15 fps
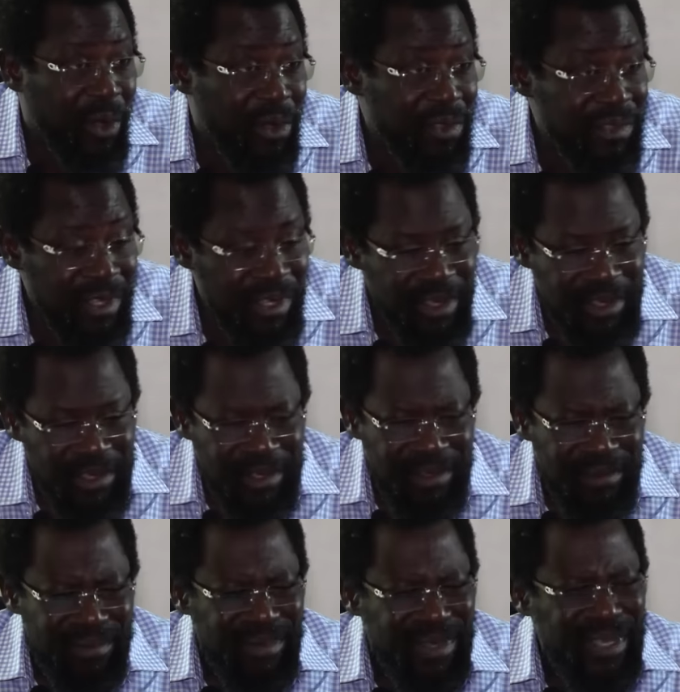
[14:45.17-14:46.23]
Court.
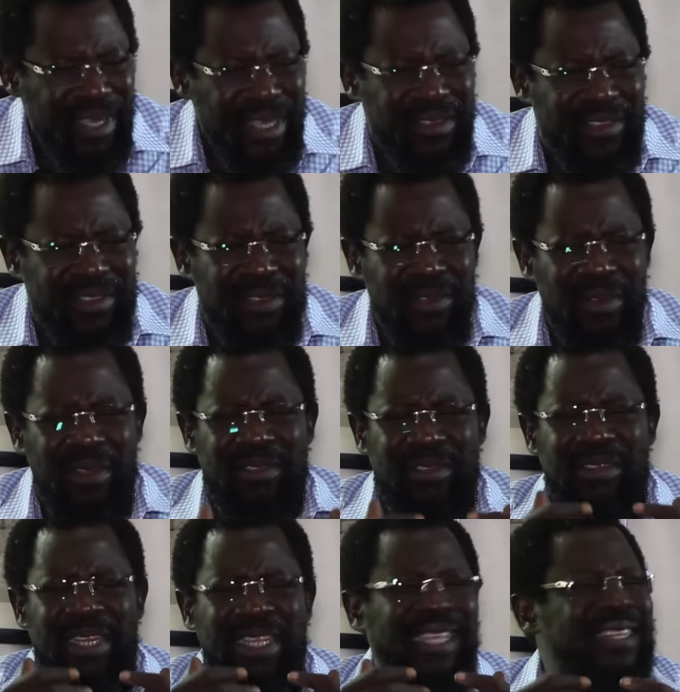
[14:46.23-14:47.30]
It
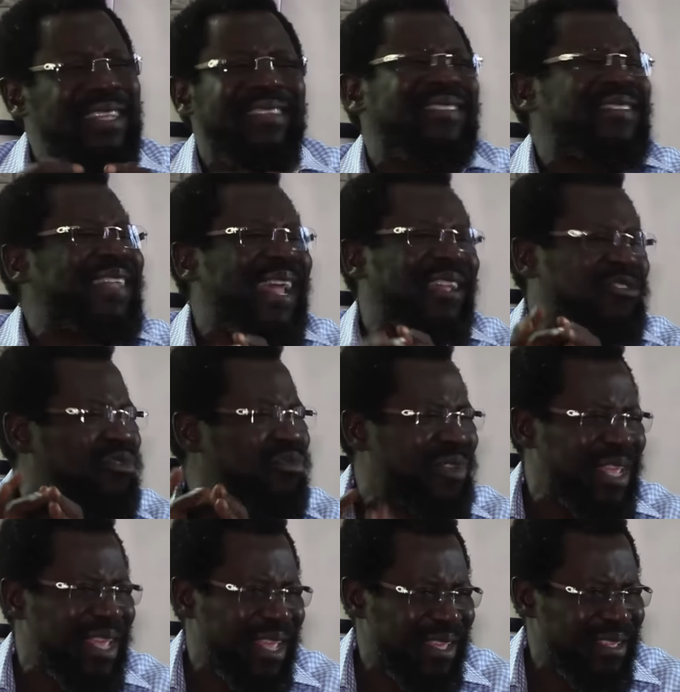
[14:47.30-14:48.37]
didn't start
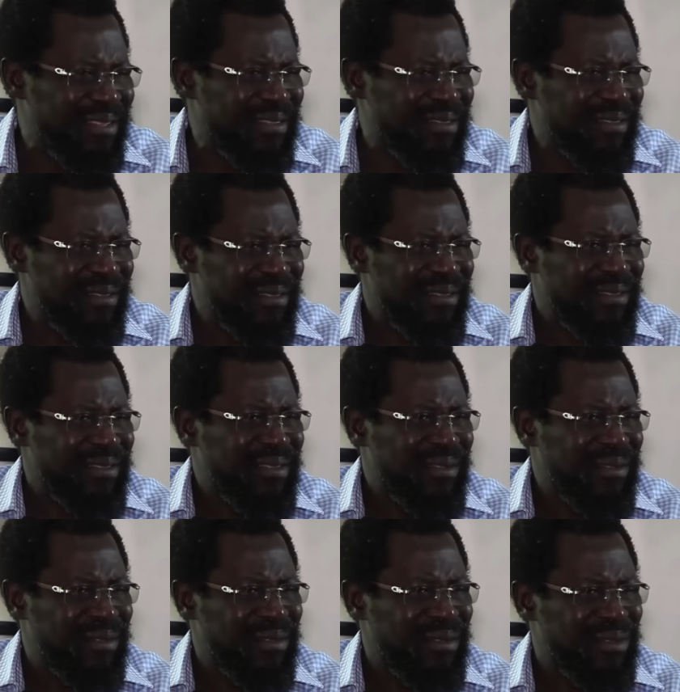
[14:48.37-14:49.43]
today.
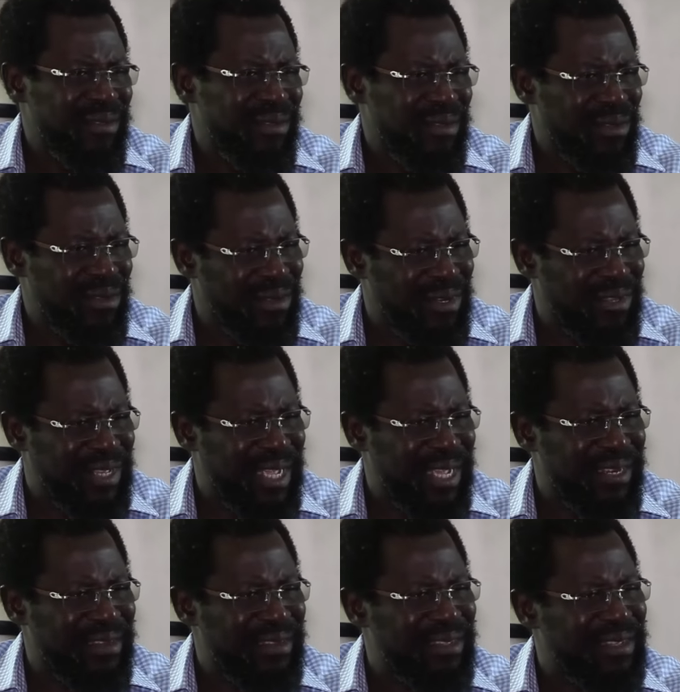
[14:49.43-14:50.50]
You
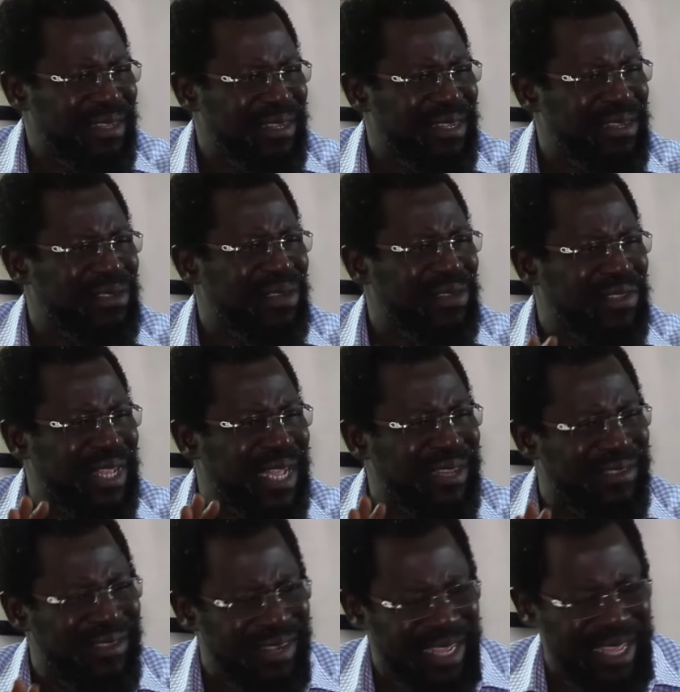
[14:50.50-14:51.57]
understand? Yeah. It did not
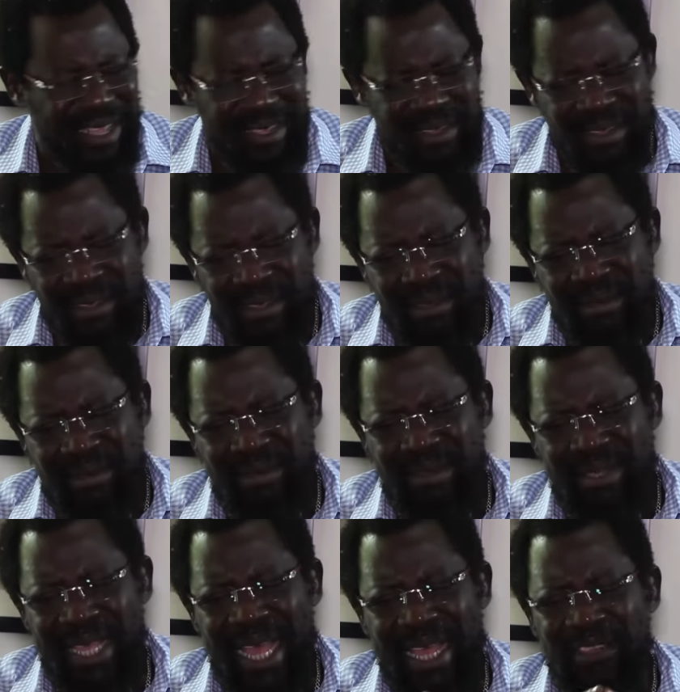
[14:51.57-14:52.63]
start today.
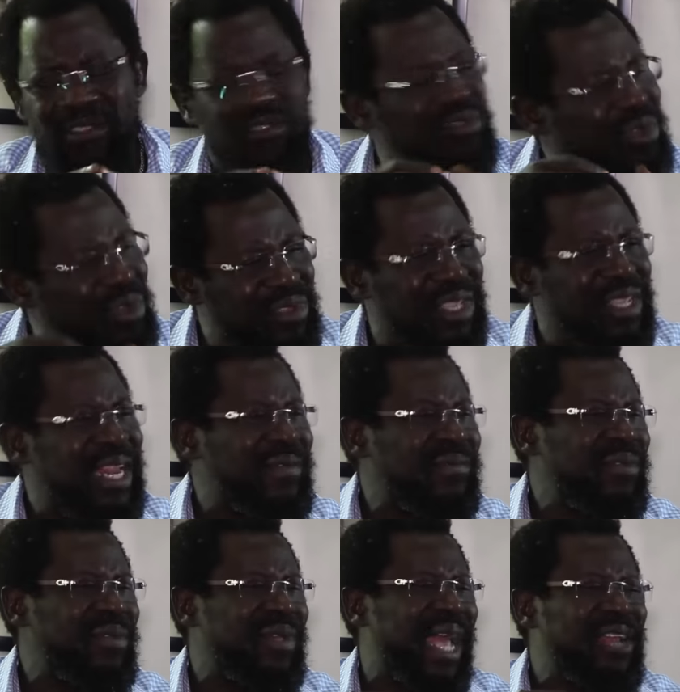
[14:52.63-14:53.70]
There is
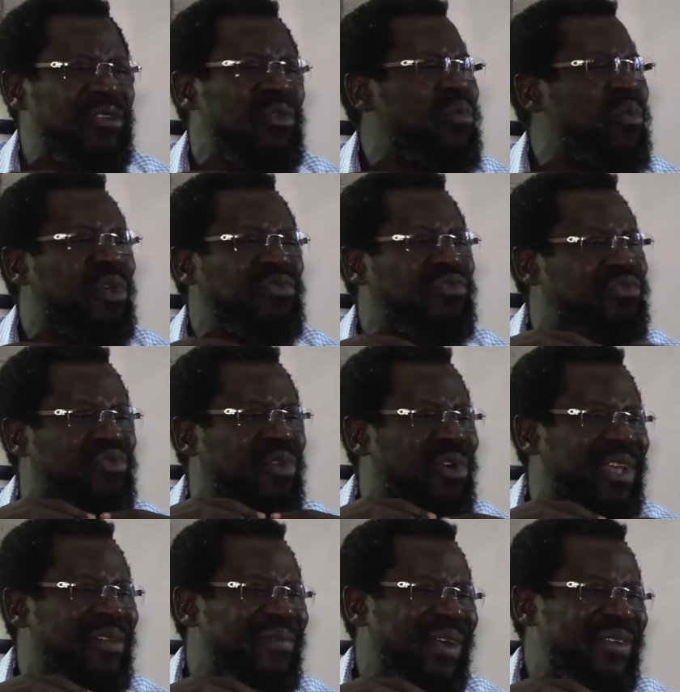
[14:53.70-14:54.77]
nothing, I don't want to
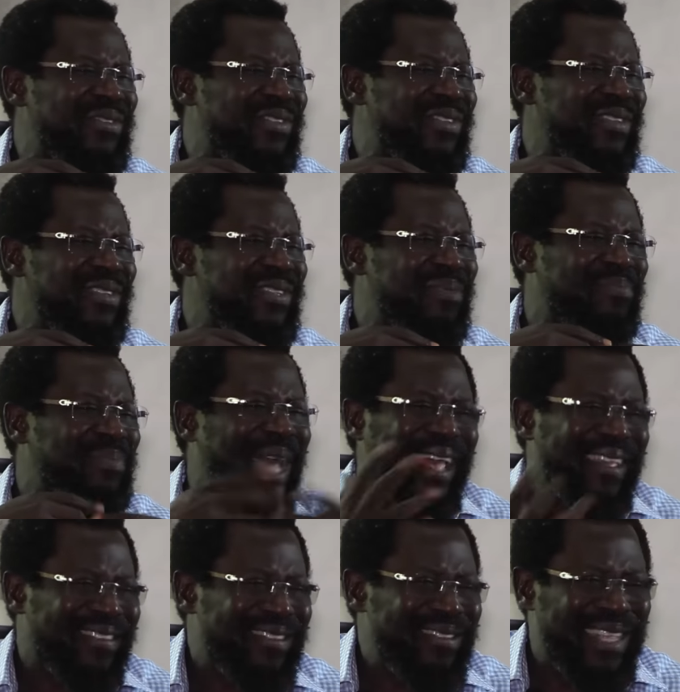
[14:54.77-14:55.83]
talk about the
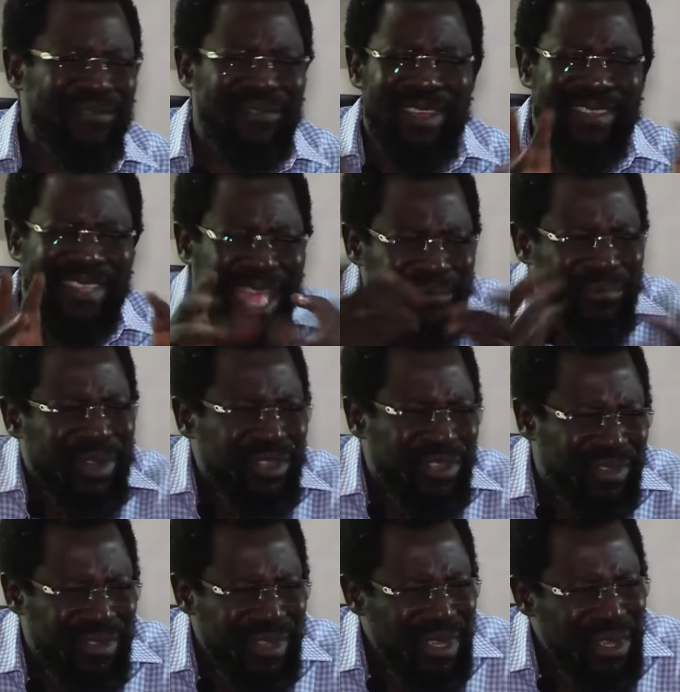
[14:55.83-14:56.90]
past. They've
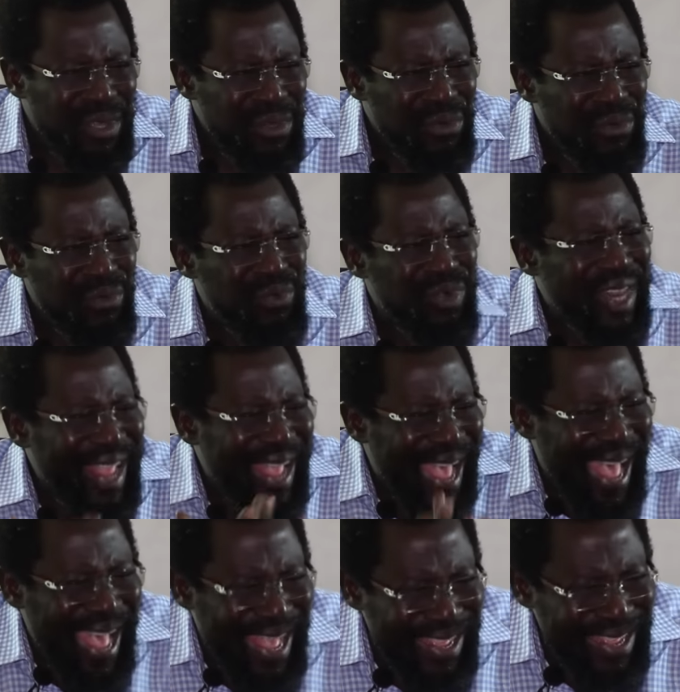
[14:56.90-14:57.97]
established who they
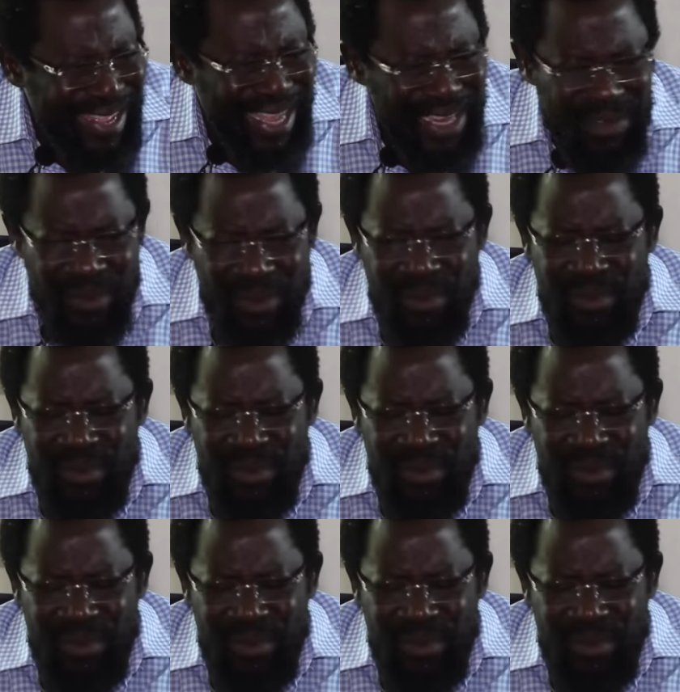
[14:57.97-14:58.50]
are. It